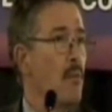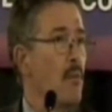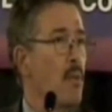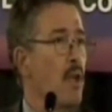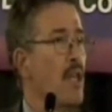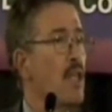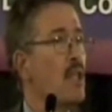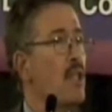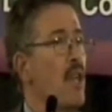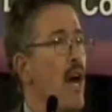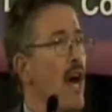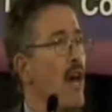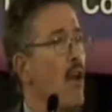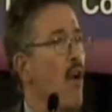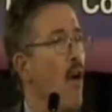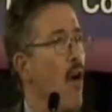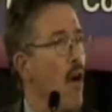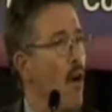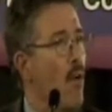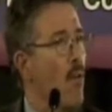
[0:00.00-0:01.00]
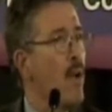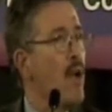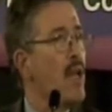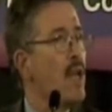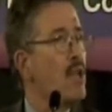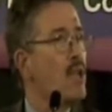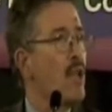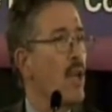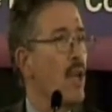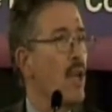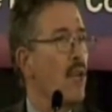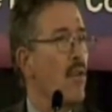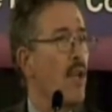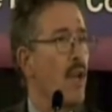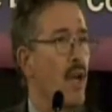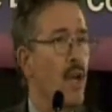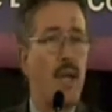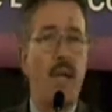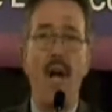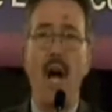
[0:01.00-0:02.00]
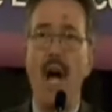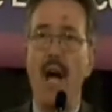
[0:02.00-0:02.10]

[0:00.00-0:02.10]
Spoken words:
But it's not always in the